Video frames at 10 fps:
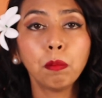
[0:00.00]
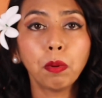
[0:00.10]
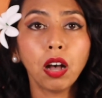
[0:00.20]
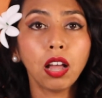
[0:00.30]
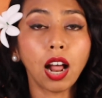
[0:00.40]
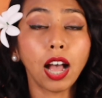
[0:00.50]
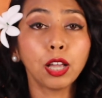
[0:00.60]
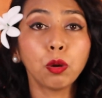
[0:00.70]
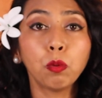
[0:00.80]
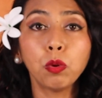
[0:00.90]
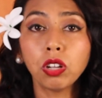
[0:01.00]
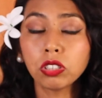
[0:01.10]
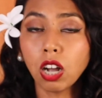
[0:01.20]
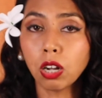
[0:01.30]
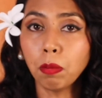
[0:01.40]
but I will
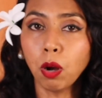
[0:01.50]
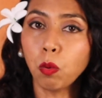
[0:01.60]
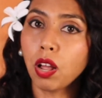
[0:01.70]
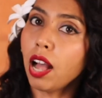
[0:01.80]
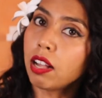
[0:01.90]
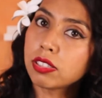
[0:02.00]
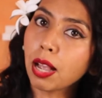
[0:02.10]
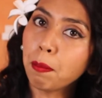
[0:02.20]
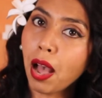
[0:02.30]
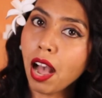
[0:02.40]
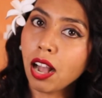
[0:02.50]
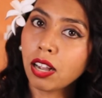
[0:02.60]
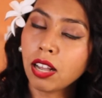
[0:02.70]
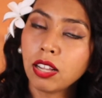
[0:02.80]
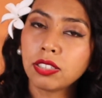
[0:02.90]
talk about what else I pack,